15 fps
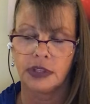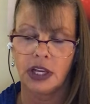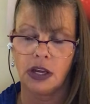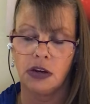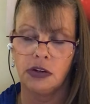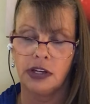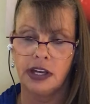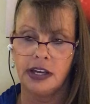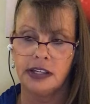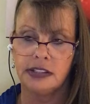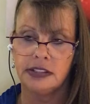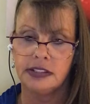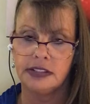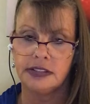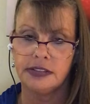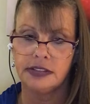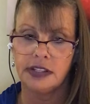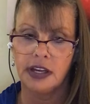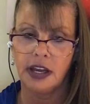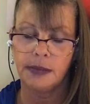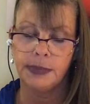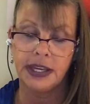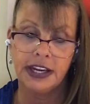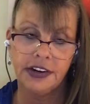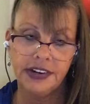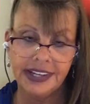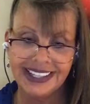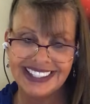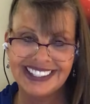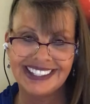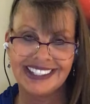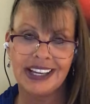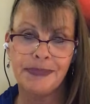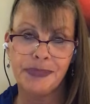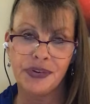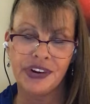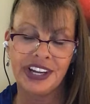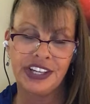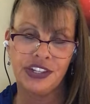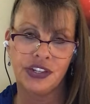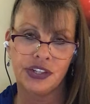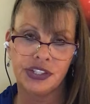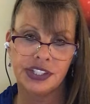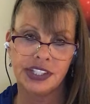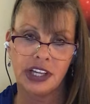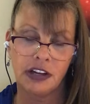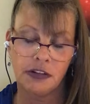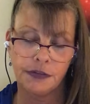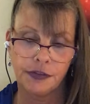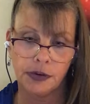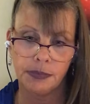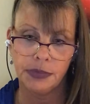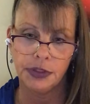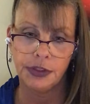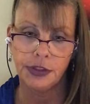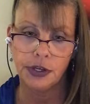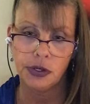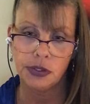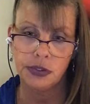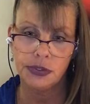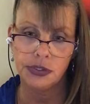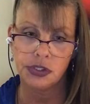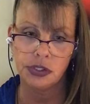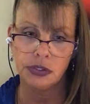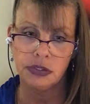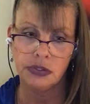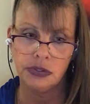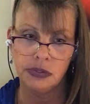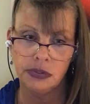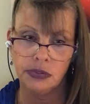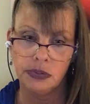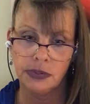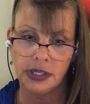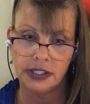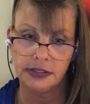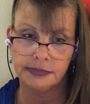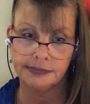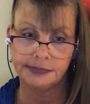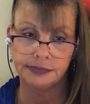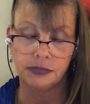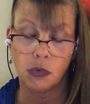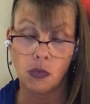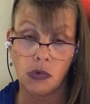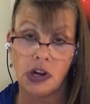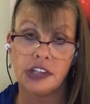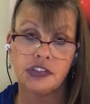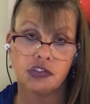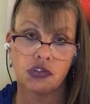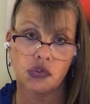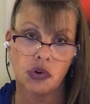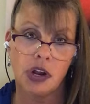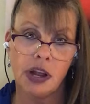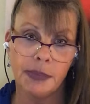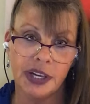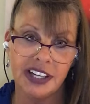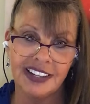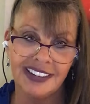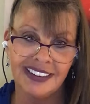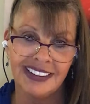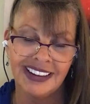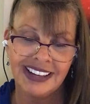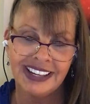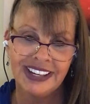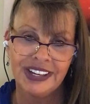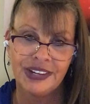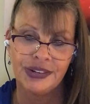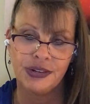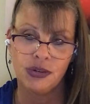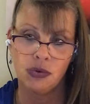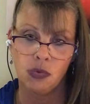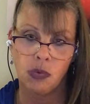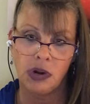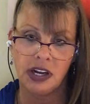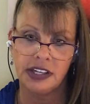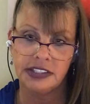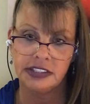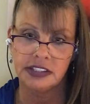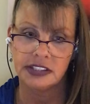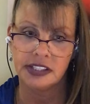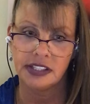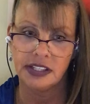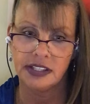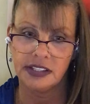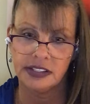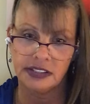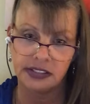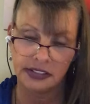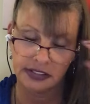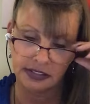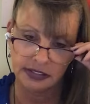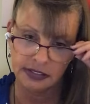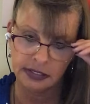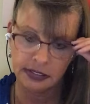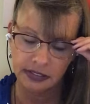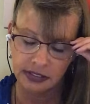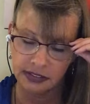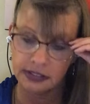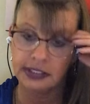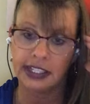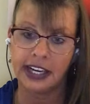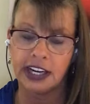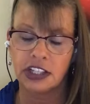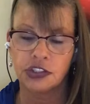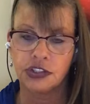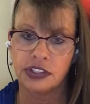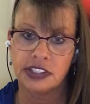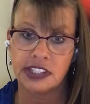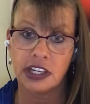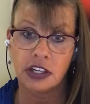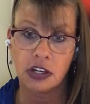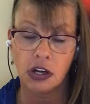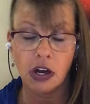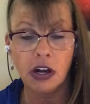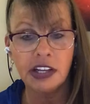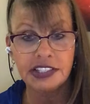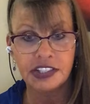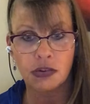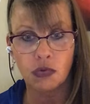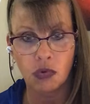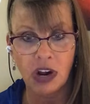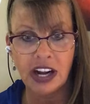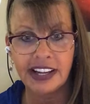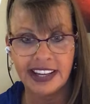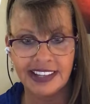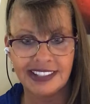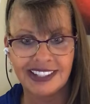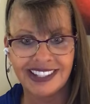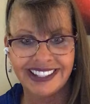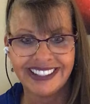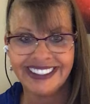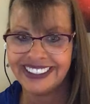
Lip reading: Okay, I'm hearing separate yourself from those who want drama, who want to, they actually said, cause a ruckus.